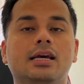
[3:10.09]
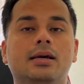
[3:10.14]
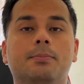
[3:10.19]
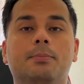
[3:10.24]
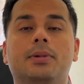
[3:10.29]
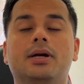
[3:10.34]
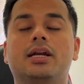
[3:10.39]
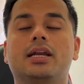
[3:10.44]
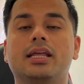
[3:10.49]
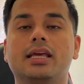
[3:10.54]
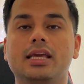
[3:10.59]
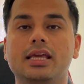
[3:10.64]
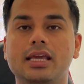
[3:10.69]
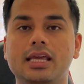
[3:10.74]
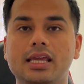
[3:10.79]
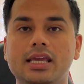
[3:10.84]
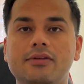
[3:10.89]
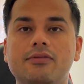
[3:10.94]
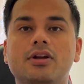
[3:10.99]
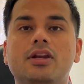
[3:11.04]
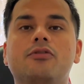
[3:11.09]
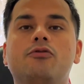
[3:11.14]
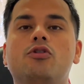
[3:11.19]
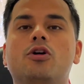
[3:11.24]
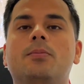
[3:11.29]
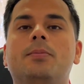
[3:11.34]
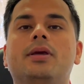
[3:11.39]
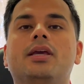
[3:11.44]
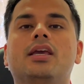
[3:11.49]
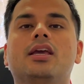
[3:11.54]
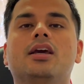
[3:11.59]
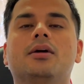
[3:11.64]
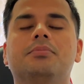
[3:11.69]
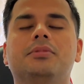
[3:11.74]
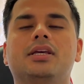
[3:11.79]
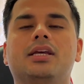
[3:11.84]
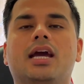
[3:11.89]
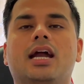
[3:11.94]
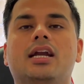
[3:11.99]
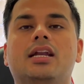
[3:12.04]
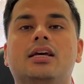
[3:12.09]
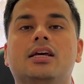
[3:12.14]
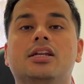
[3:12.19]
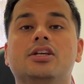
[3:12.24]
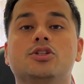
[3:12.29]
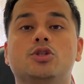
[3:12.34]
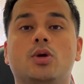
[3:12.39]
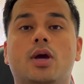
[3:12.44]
but even if you're picking up the categories,